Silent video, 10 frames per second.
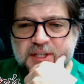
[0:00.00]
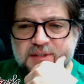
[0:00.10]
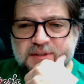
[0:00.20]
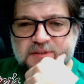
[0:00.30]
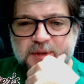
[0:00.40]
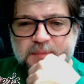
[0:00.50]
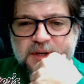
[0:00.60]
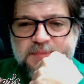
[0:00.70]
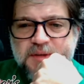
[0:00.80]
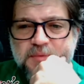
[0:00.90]
engine's been
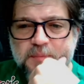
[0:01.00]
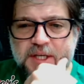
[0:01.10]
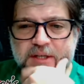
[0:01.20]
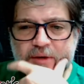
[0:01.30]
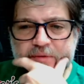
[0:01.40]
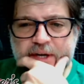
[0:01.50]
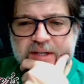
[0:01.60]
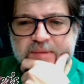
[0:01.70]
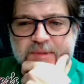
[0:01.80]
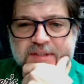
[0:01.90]
pumped up a bit, no
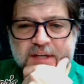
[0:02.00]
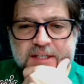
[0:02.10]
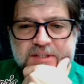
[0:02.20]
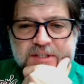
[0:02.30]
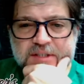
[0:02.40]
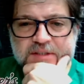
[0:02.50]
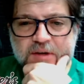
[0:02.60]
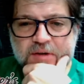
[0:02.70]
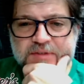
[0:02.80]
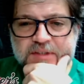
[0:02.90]
documentation,
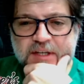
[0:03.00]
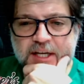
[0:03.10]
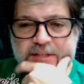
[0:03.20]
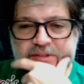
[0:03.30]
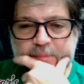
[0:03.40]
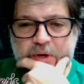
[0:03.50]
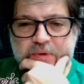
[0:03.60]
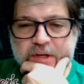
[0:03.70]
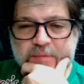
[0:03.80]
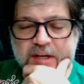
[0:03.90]
and all of a sudden I got
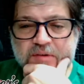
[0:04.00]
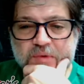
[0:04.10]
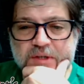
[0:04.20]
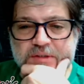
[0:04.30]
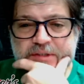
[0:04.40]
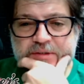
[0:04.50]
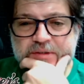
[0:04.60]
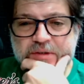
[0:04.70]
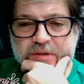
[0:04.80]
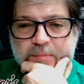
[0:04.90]
smoke coming out of rear
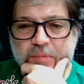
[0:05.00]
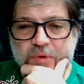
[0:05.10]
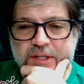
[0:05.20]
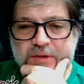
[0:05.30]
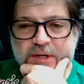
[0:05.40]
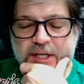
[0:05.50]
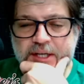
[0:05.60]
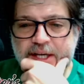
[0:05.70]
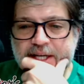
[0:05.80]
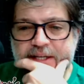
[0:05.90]
cylinder breather.
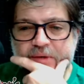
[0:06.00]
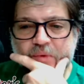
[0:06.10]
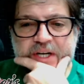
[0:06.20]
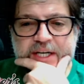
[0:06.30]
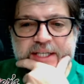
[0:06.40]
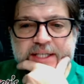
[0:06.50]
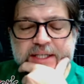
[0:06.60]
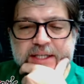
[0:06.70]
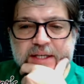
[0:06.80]
Any idea why?